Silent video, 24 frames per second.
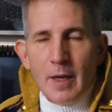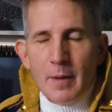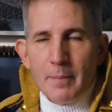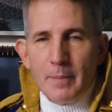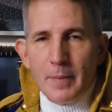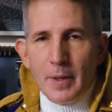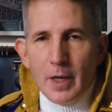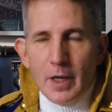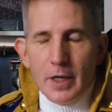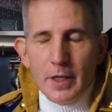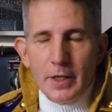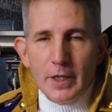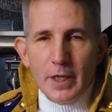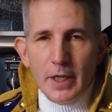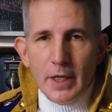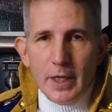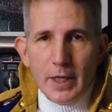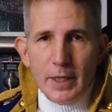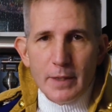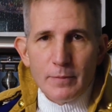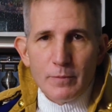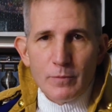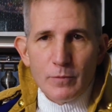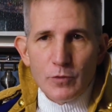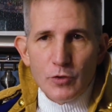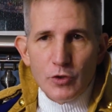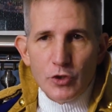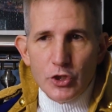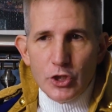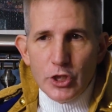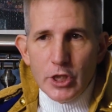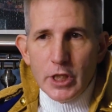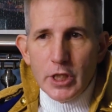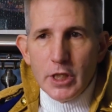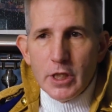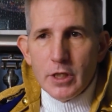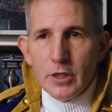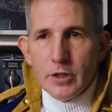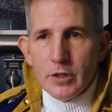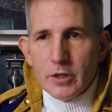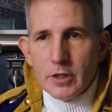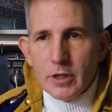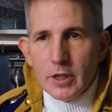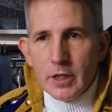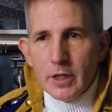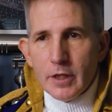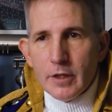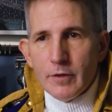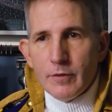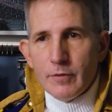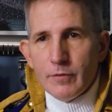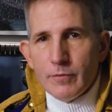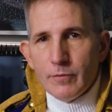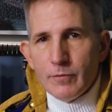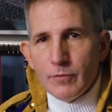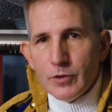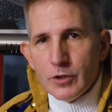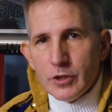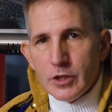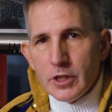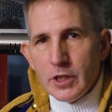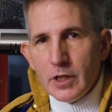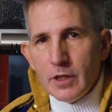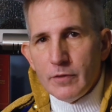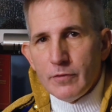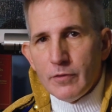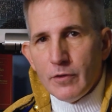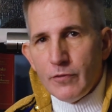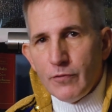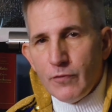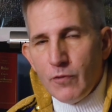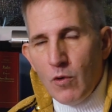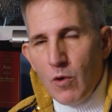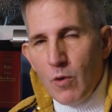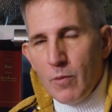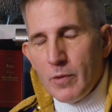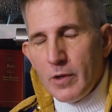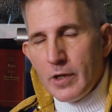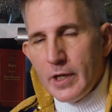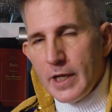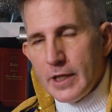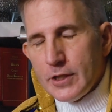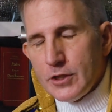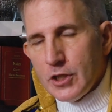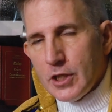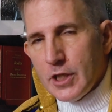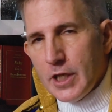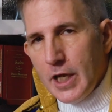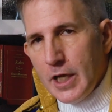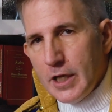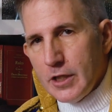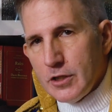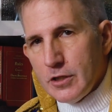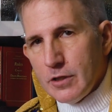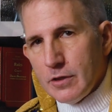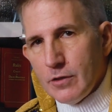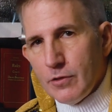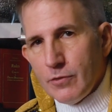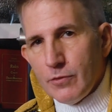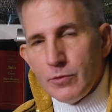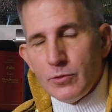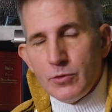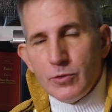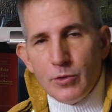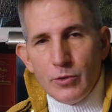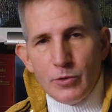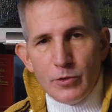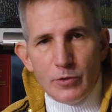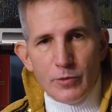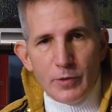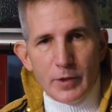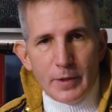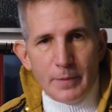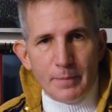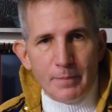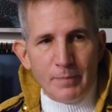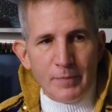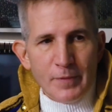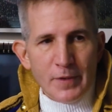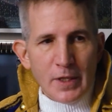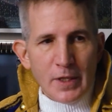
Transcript: but she did receive a formal education through tutoring,